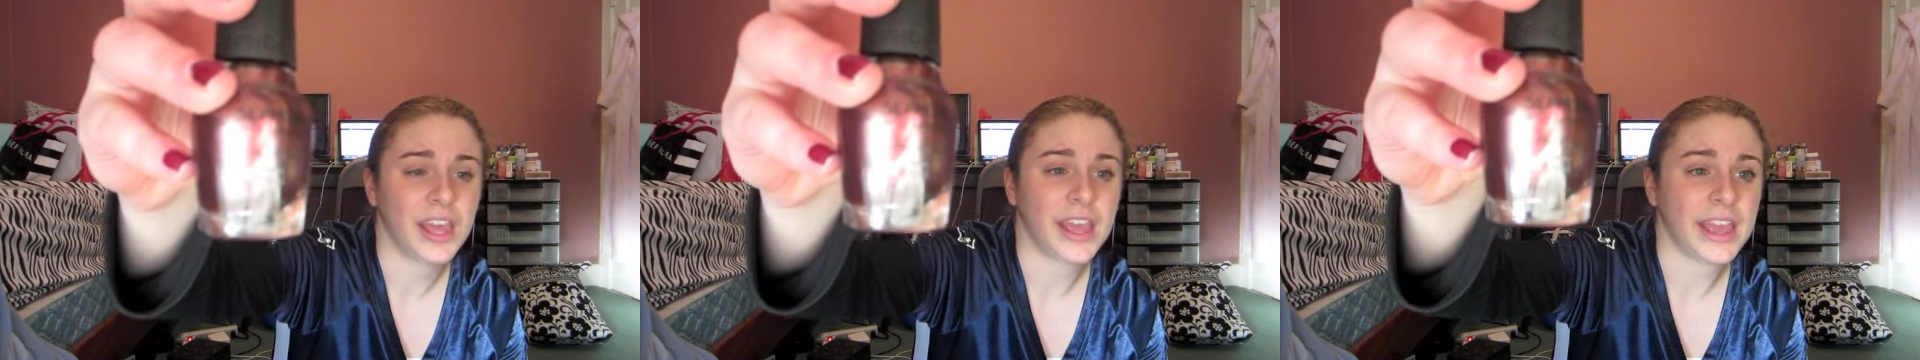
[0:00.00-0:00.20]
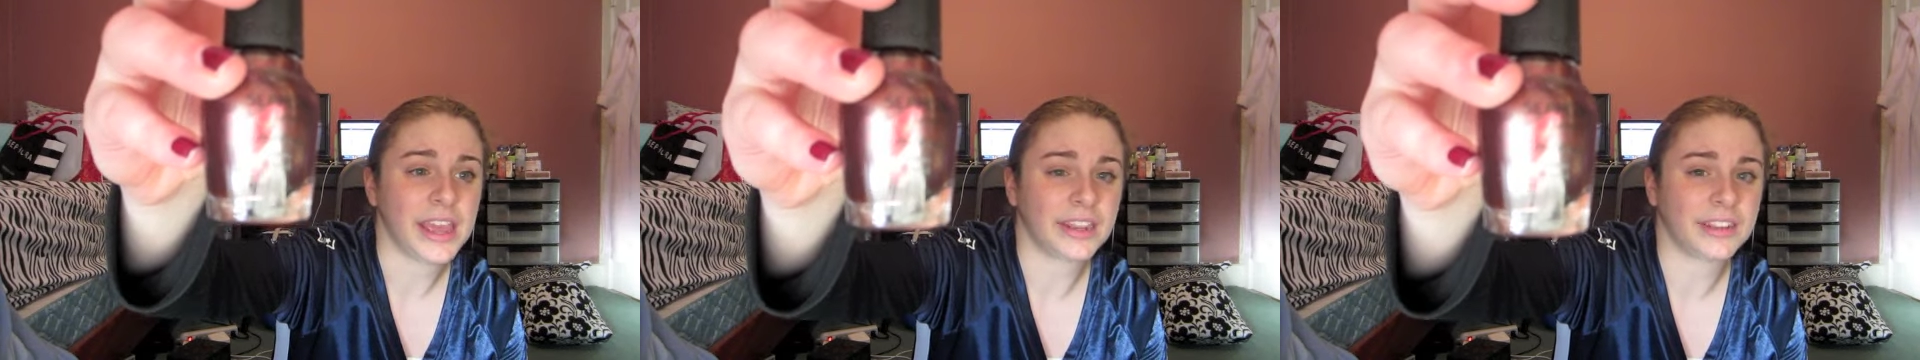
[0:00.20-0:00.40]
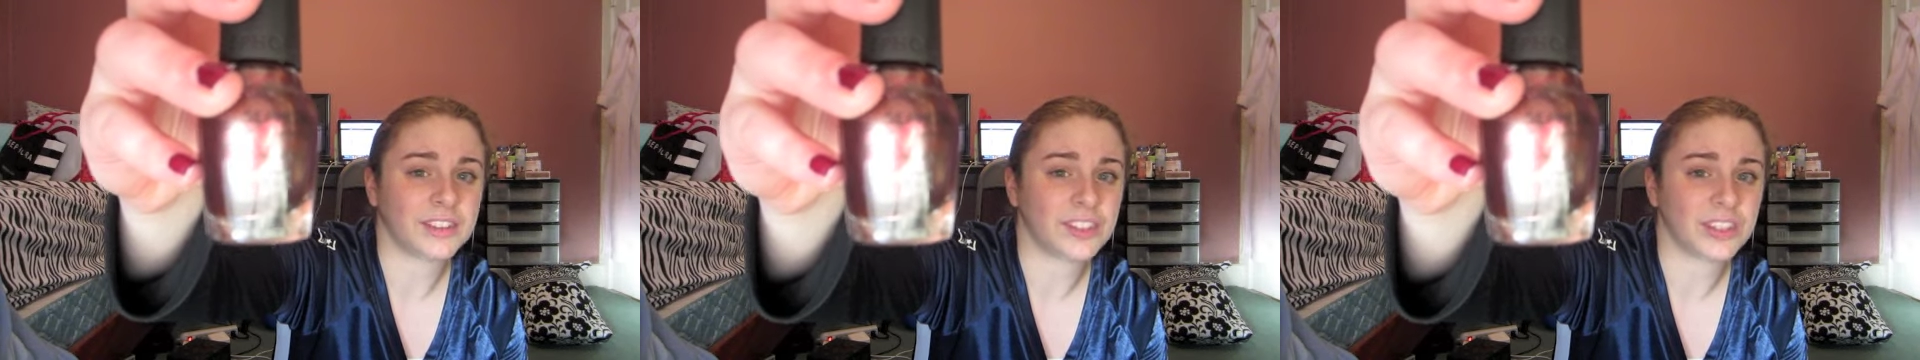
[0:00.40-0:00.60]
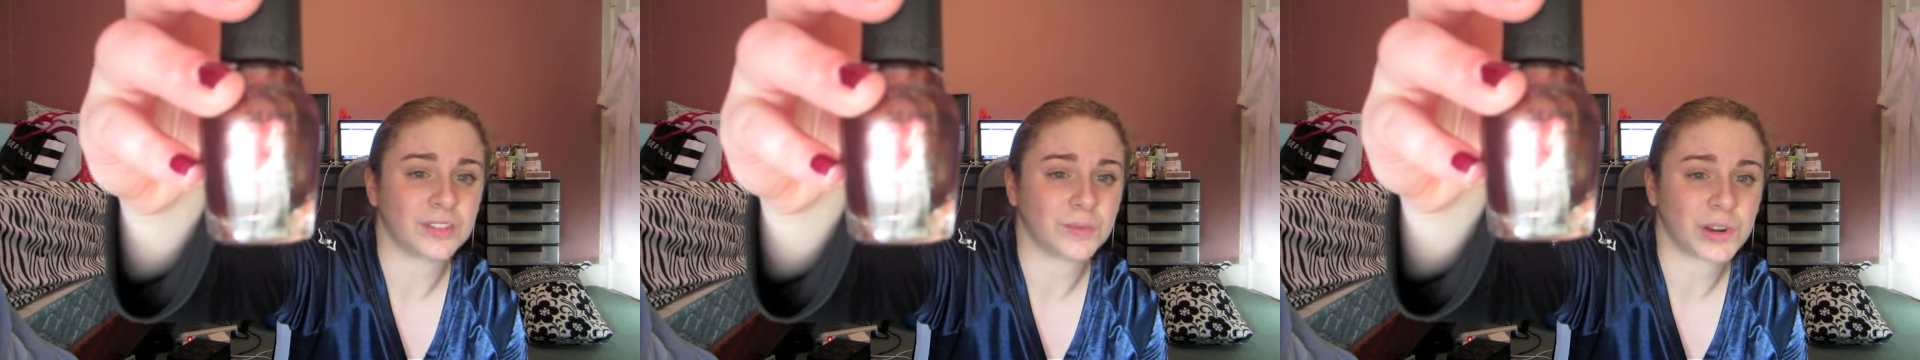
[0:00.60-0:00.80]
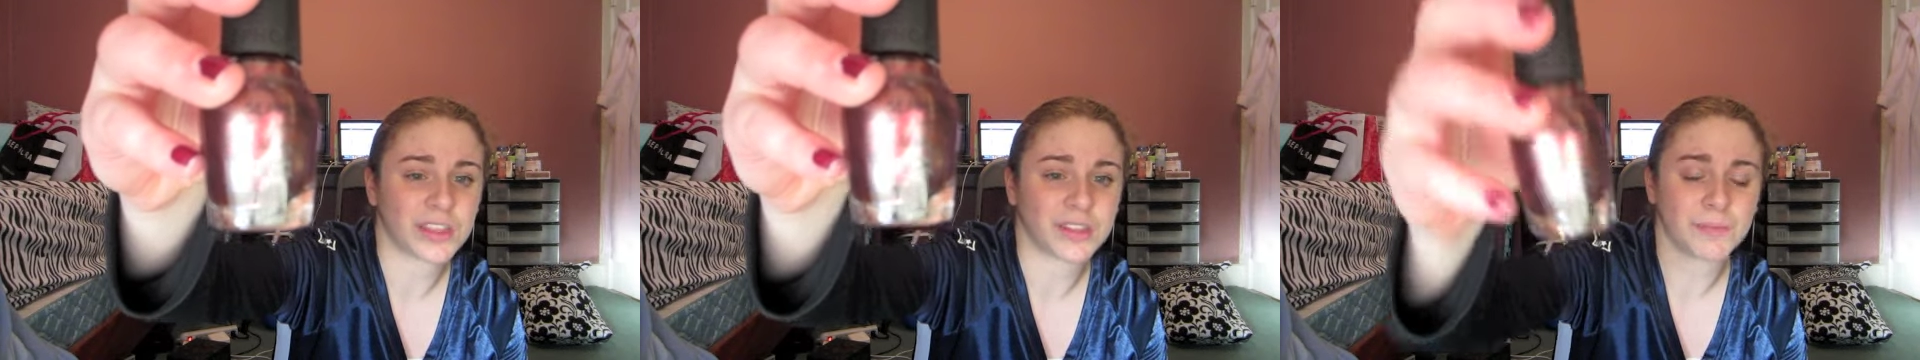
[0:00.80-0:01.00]
it's
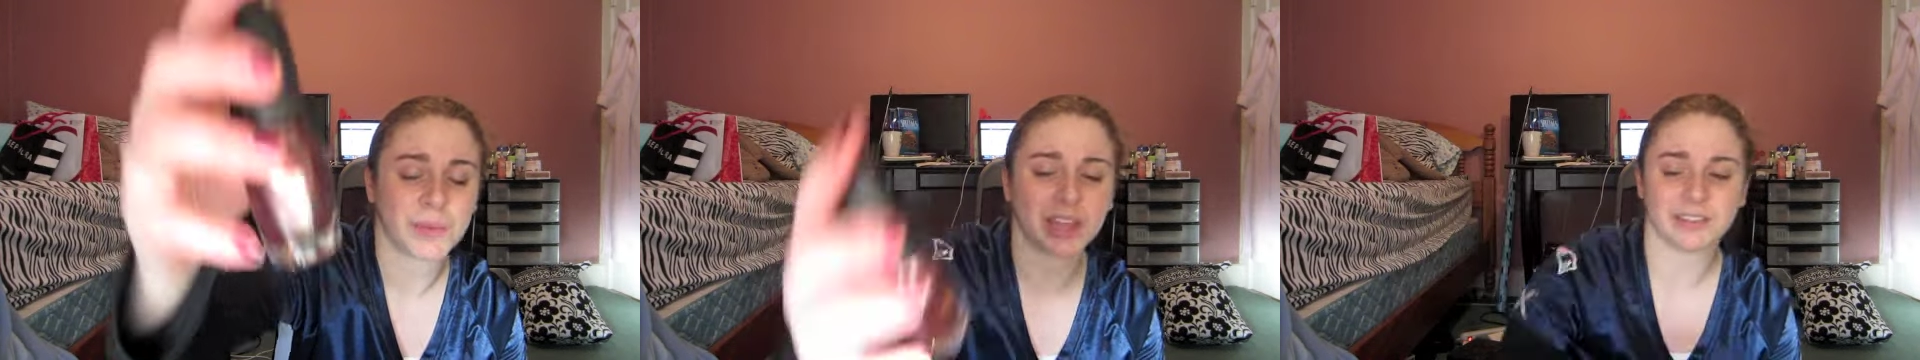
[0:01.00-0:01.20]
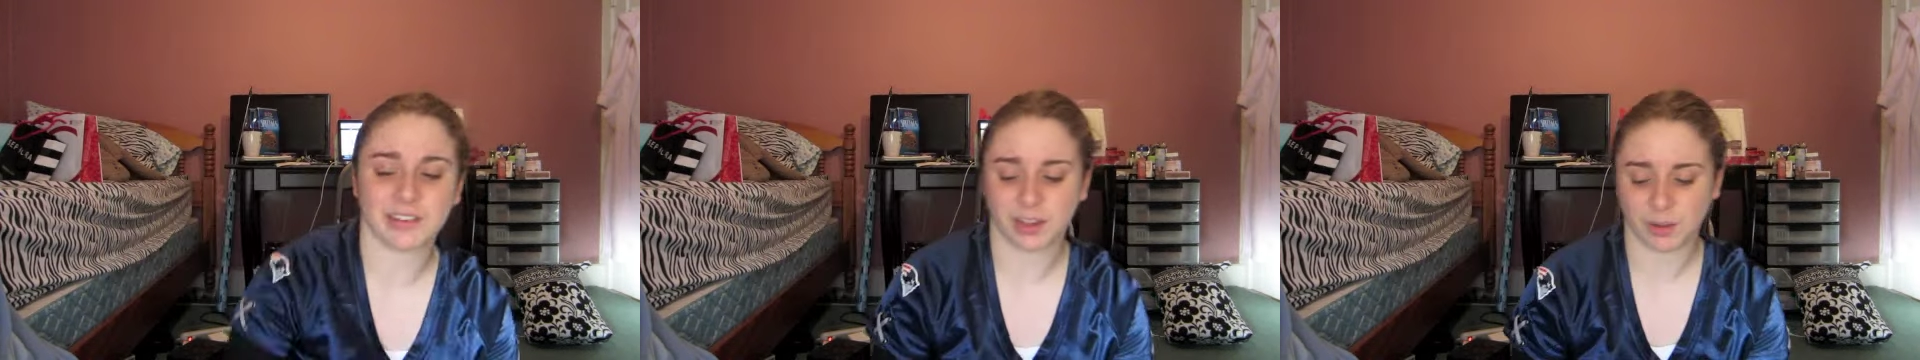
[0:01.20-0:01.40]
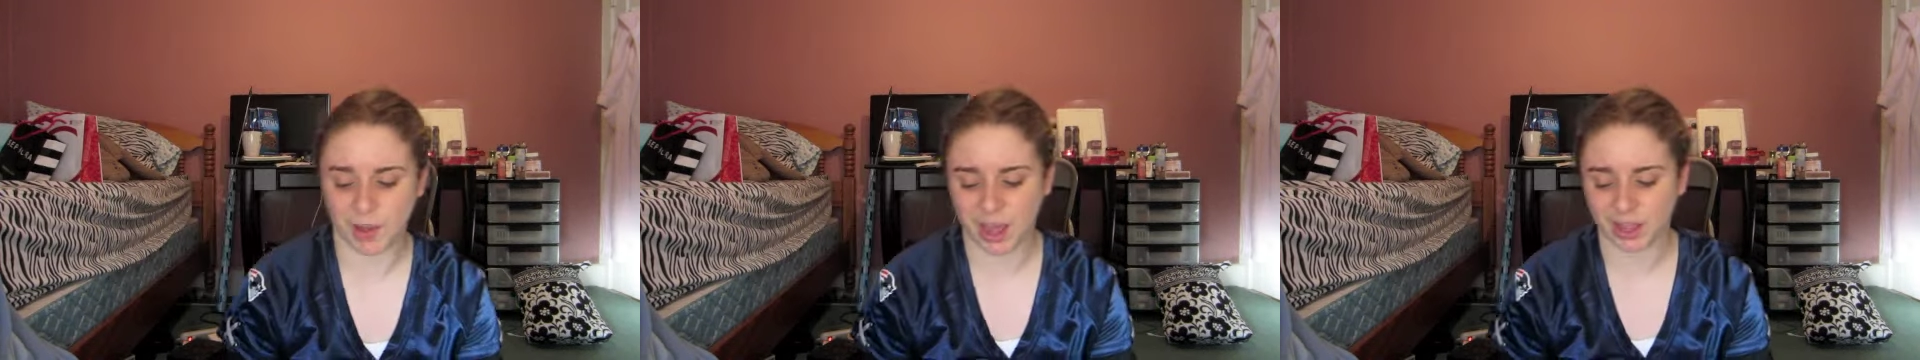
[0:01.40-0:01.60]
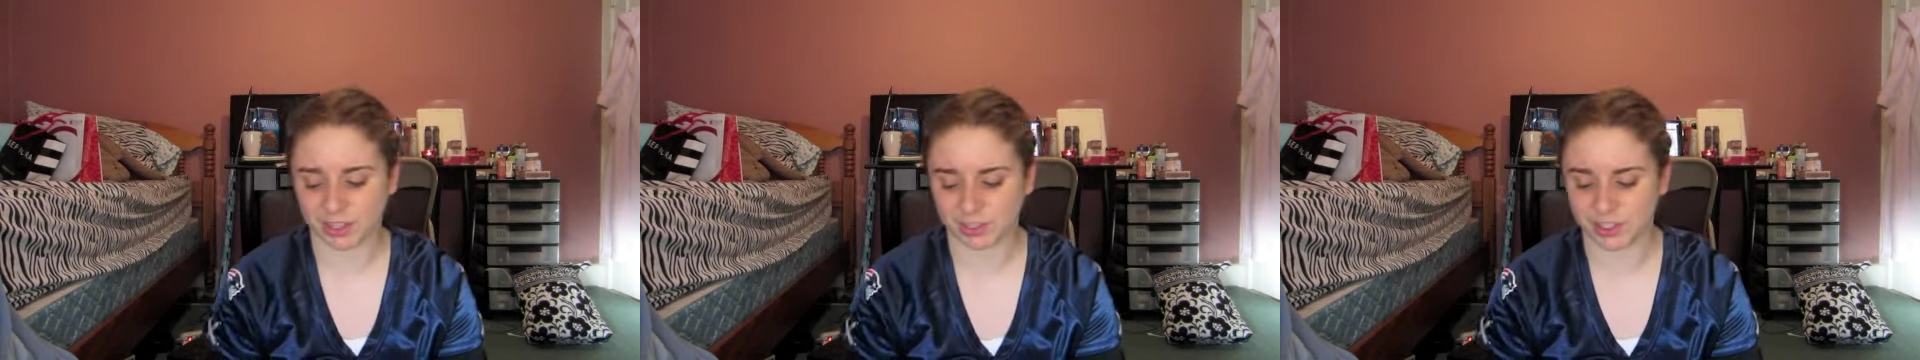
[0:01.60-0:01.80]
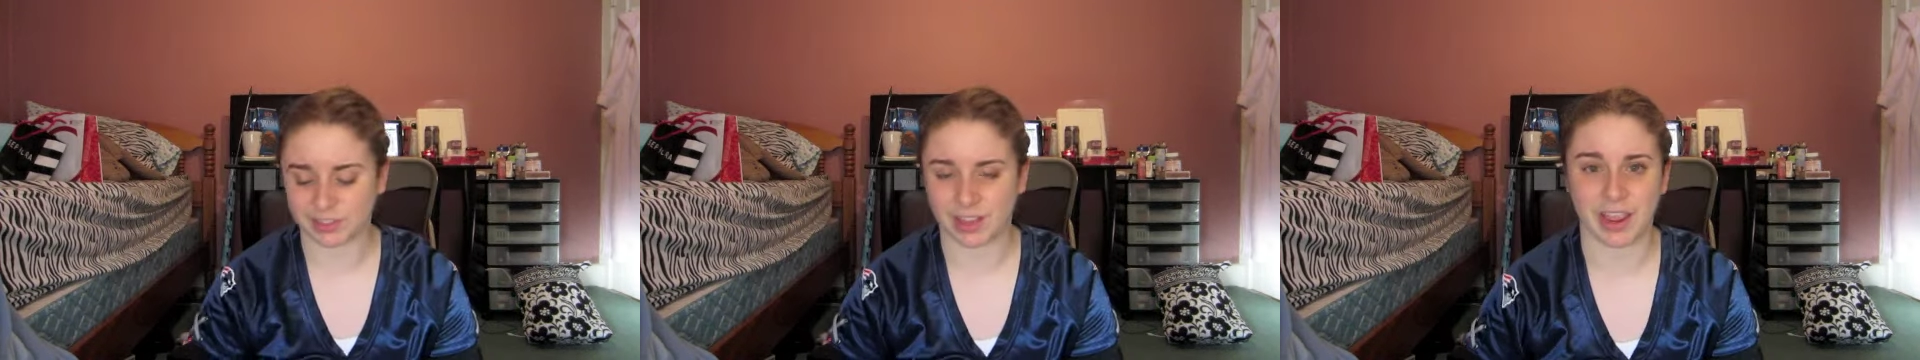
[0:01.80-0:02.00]
just one of the best nail
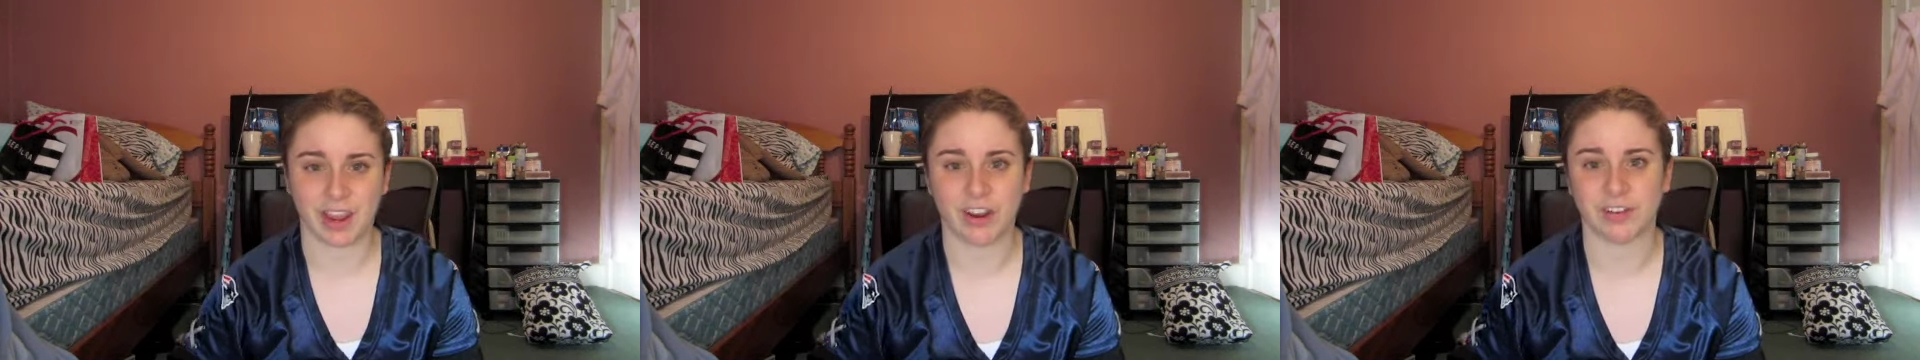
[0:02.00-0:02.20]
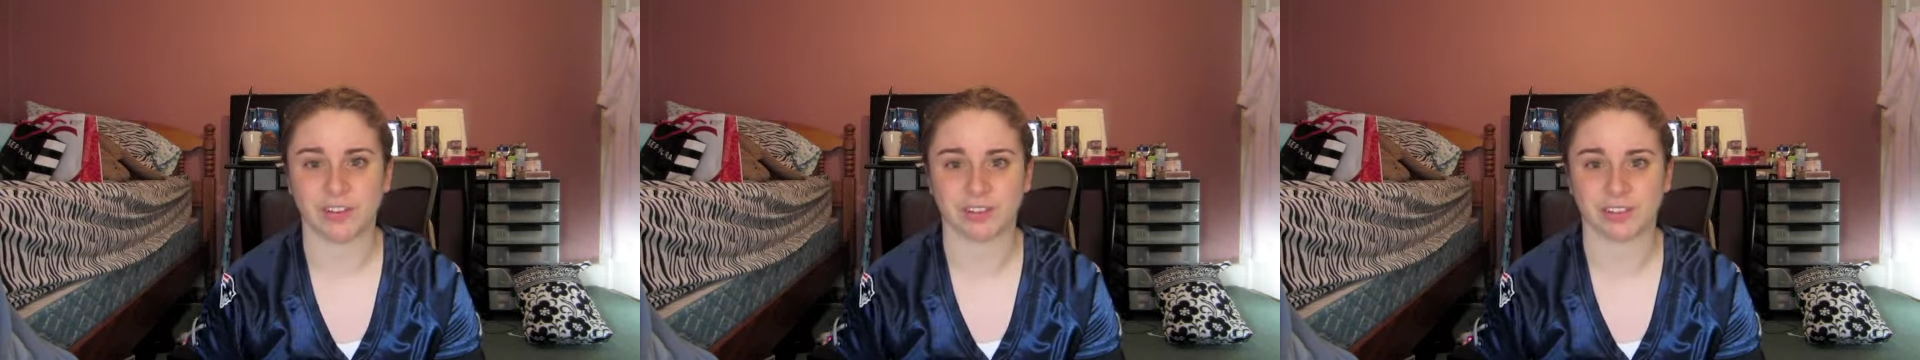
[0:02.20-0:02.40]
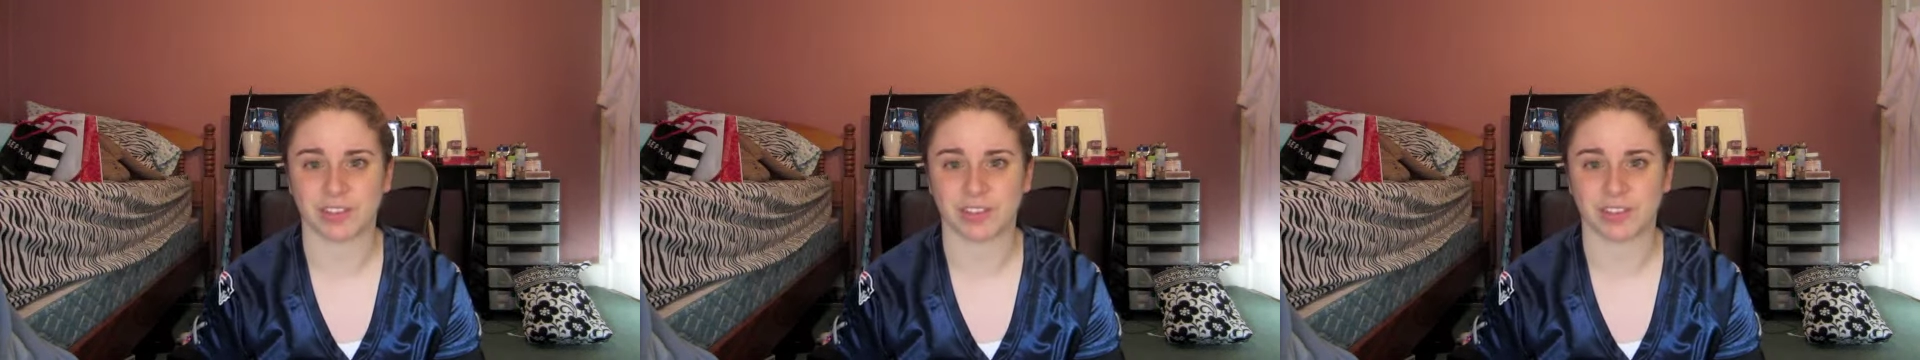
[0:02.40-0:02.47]
polishes I own,